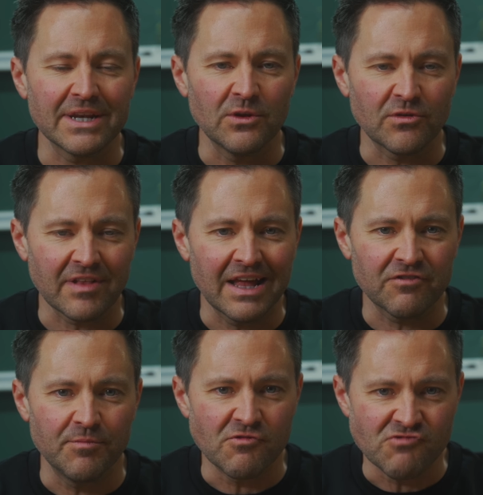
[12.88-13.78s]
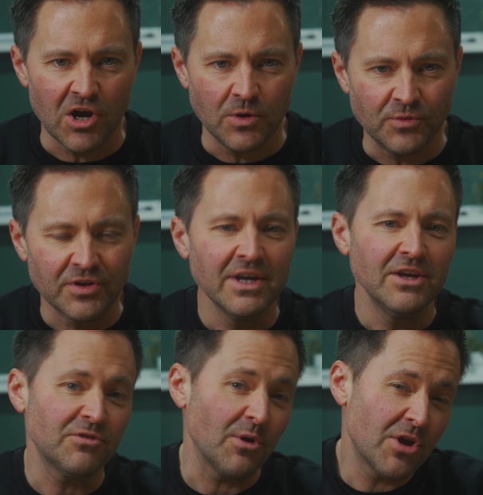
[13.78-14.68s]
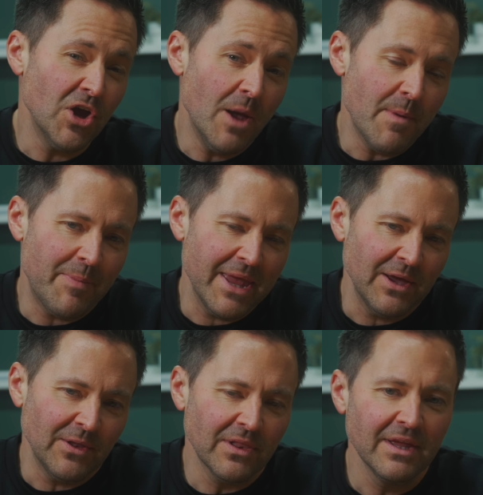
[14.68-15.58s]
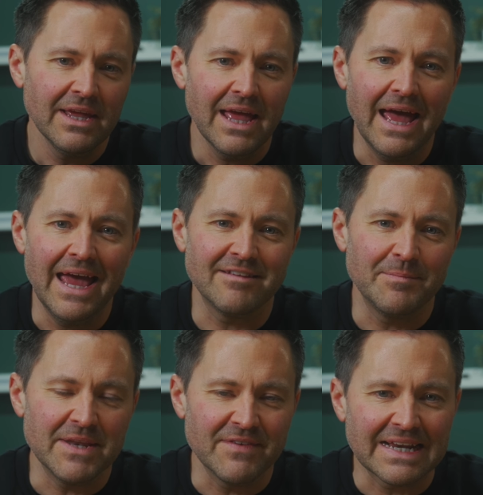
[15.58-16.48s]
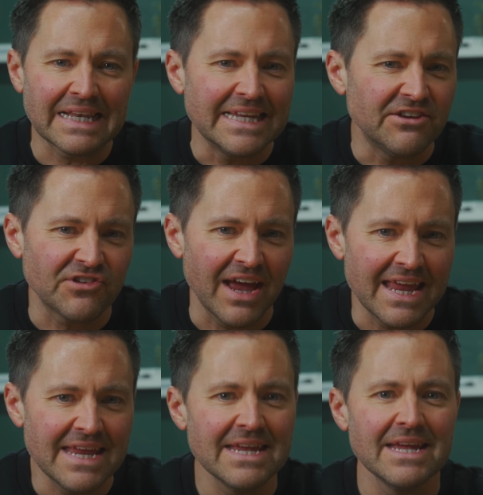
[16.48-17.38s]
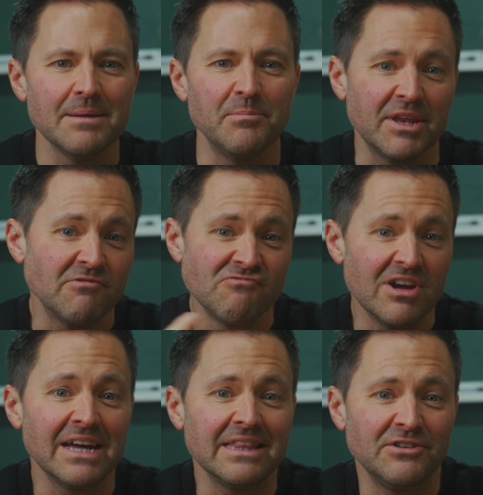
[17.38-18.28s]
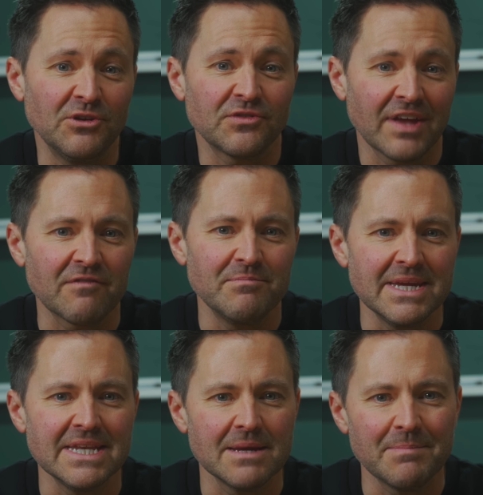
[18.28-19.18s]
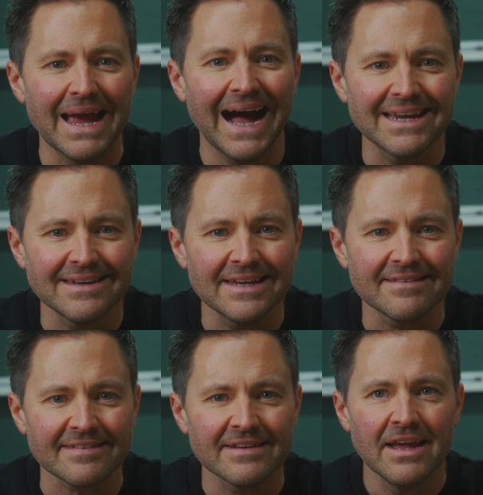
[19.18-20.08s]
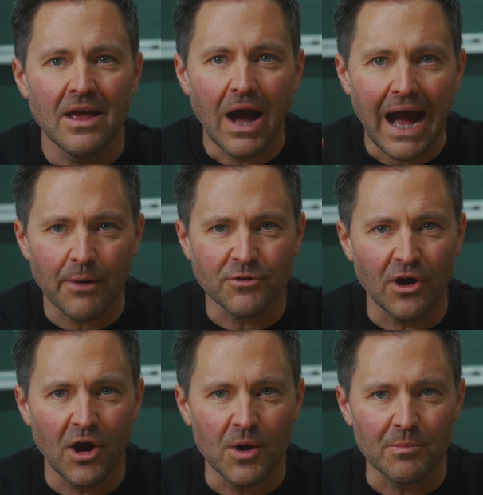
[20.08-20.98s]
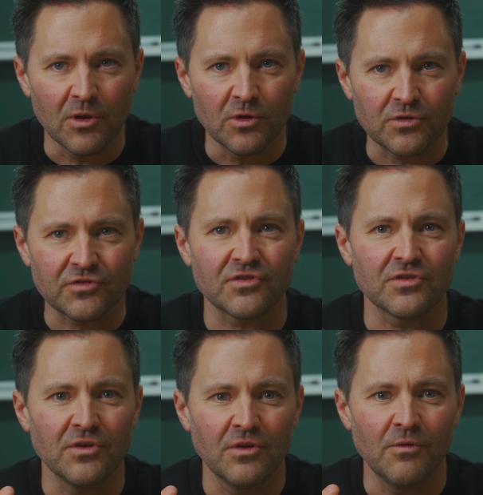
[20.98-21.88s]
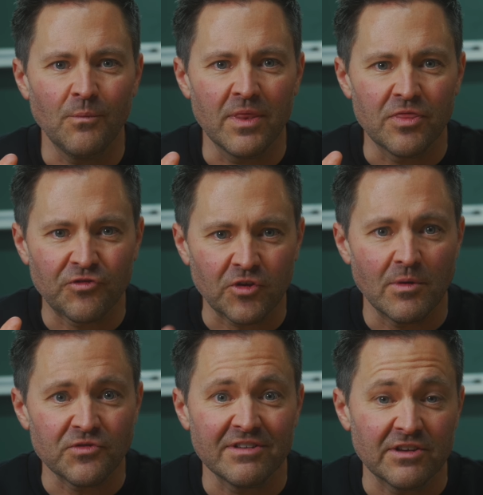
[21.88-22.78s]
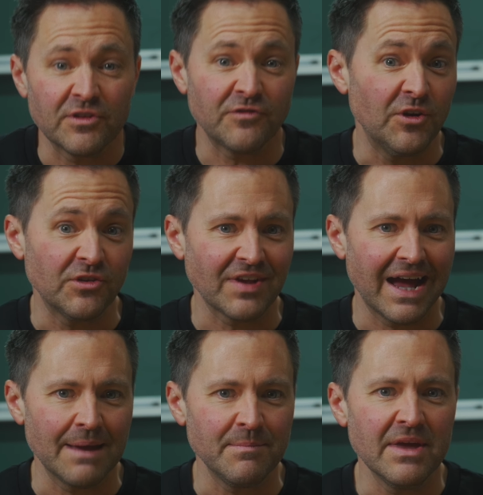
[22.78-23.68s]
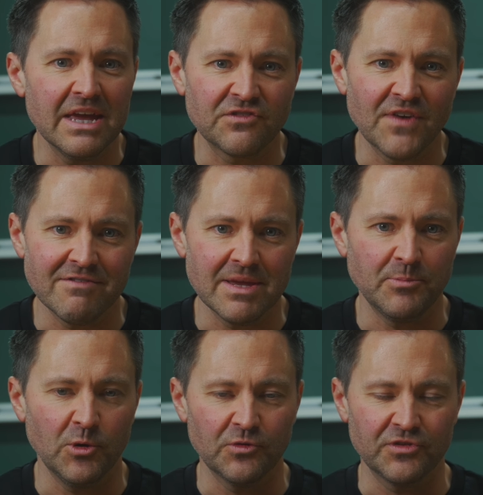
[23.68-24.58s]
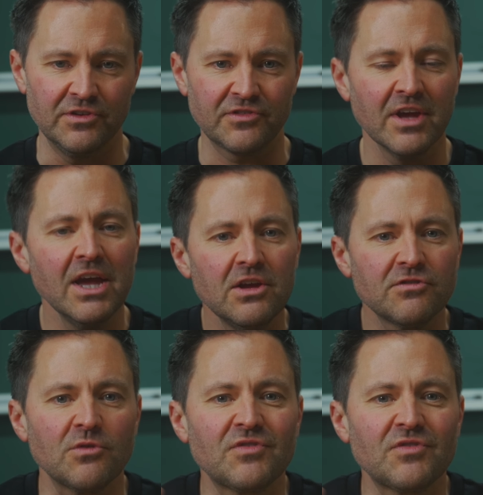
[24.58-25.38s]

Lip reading: it looks like from the road. So curb appeal is a bit of a cliche, but it really does have meaning behind it. How your home looks when someone sees it for the first time is very important. So